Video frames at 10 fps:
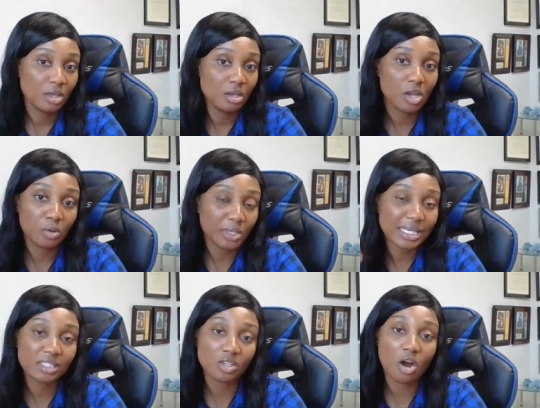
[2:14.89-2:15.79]
No,
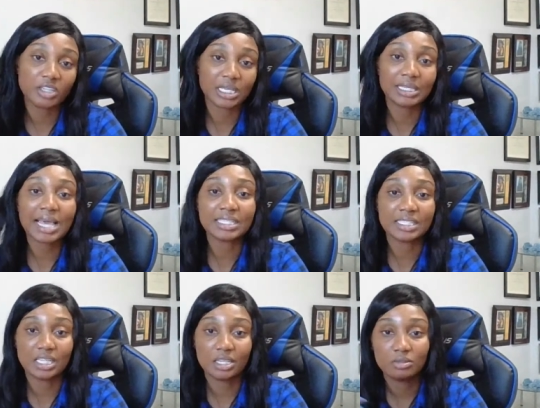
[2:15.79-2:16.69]
kids aren't a
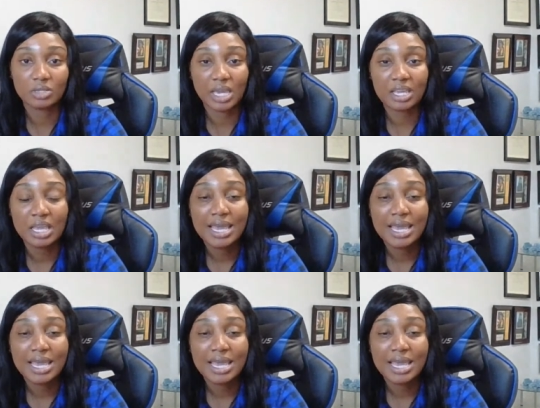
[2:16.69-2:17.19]
legacy, okay?